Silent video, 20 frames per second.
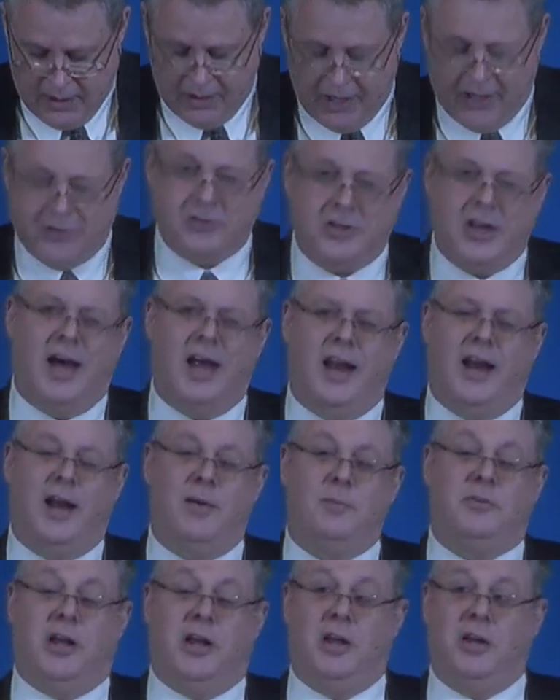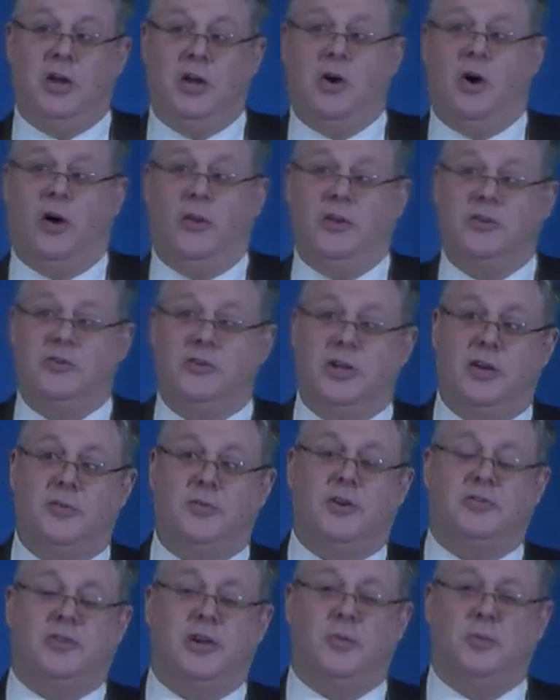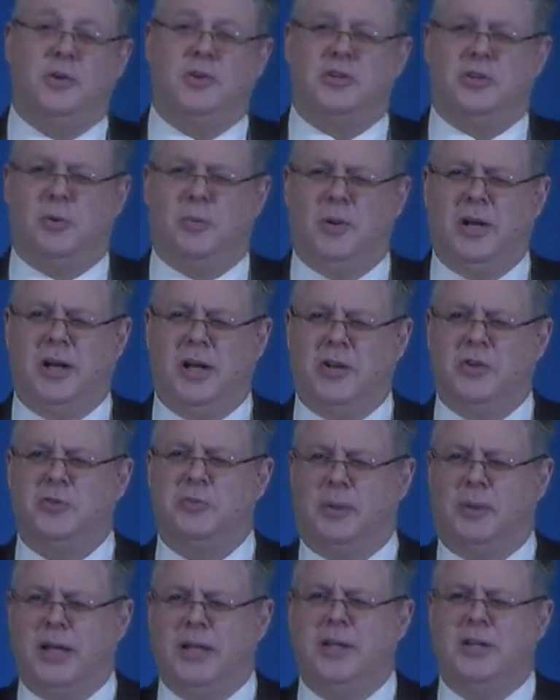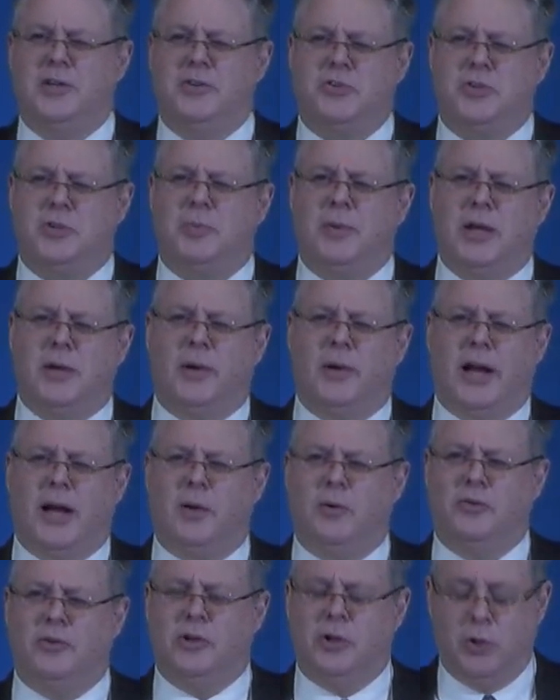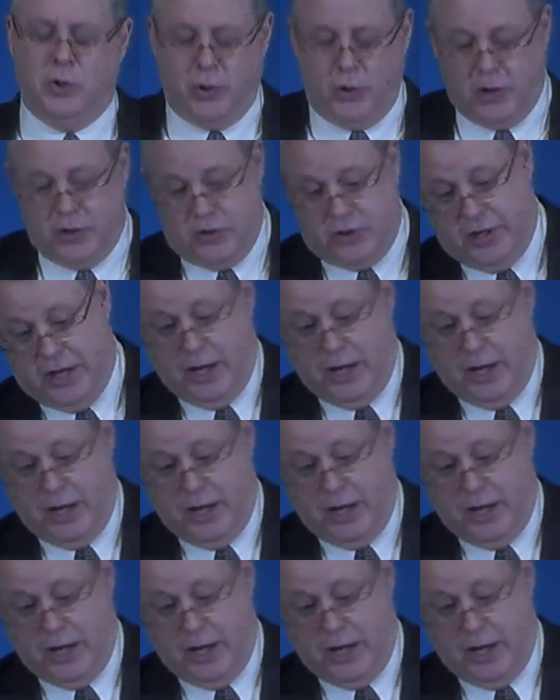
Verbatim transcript: See, I, and I'm telling you all this stuff because I wish someone had explained this to me when I was a new Christian.